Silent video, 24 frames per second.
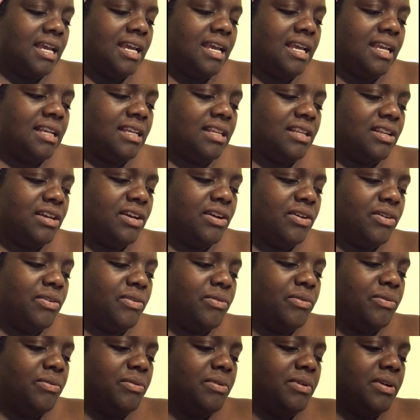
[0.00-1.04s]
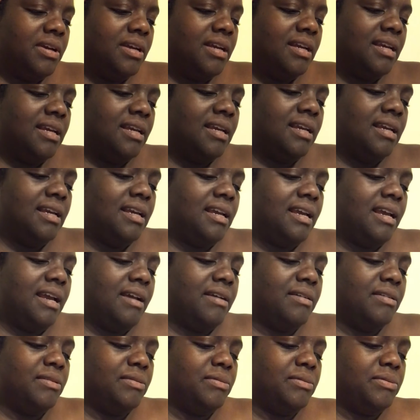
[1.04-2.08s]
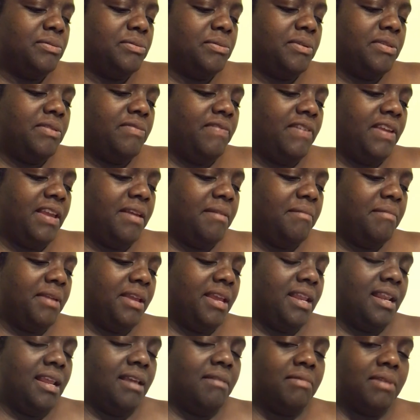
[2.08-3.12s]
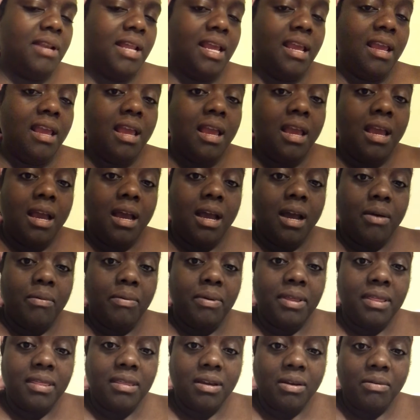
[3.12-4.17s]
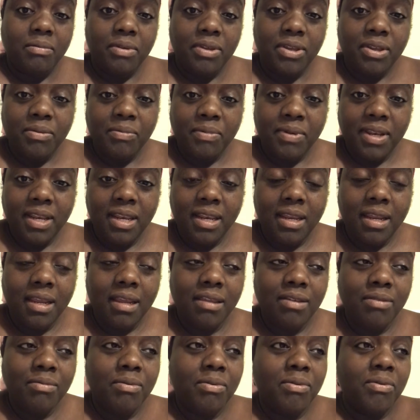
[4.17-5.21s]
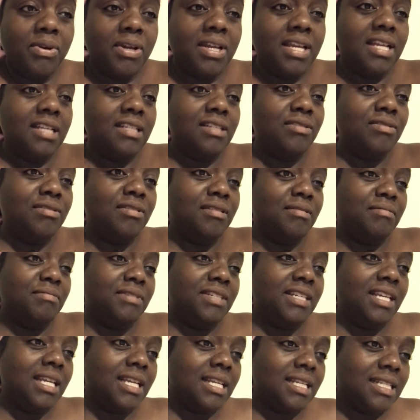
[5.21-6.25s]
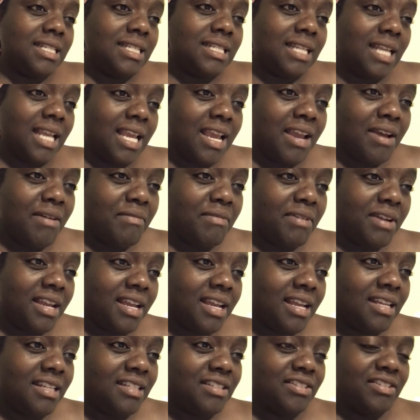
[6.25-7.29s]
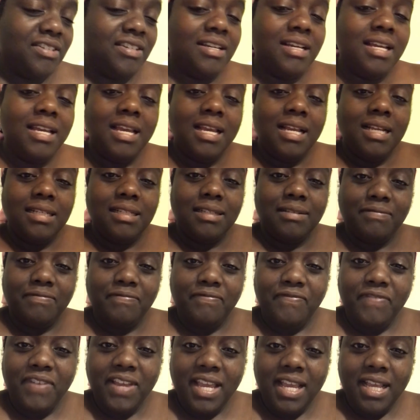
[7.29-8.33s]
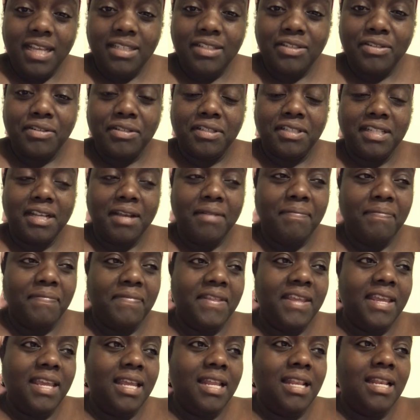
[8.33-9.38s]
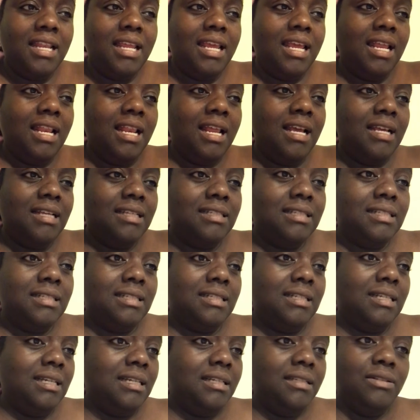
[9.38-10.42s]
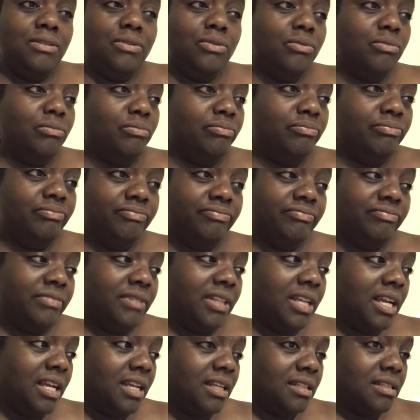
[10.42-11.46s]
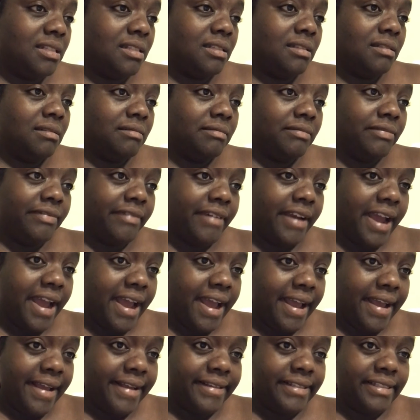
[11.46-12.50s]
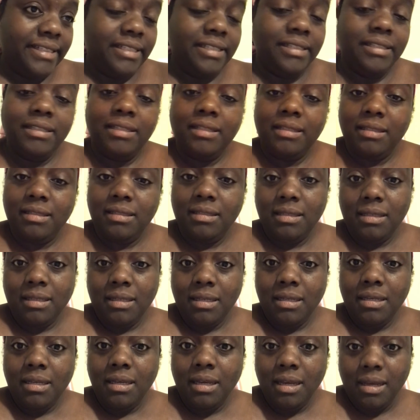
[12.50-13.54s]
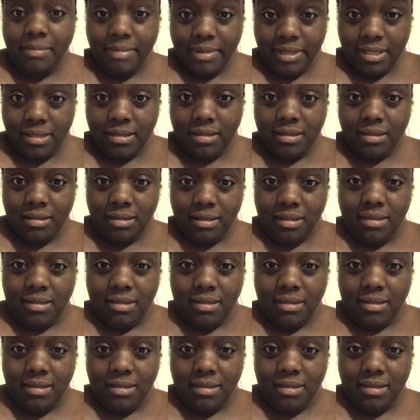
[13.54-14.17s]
you know, I was with family and they were like, oh, we thought when you went in there, you were going to get you some chicken sandwich or some fish or something. And I was just like, nope, nuts, fries, hummus.